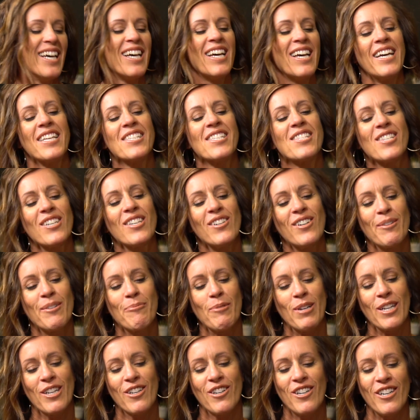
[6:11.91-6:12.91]
right. And so I'm
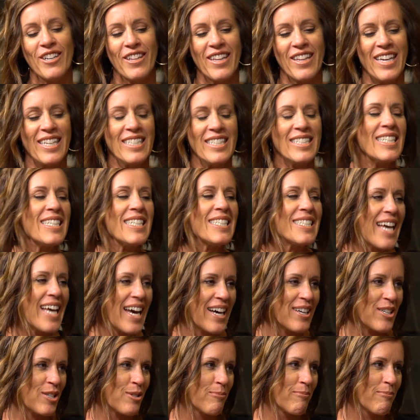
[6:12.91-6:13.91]
going to call that
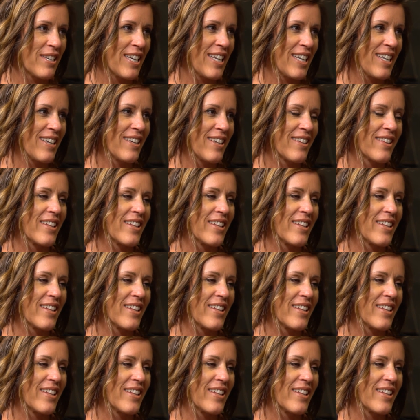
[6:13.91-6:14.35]
detachment.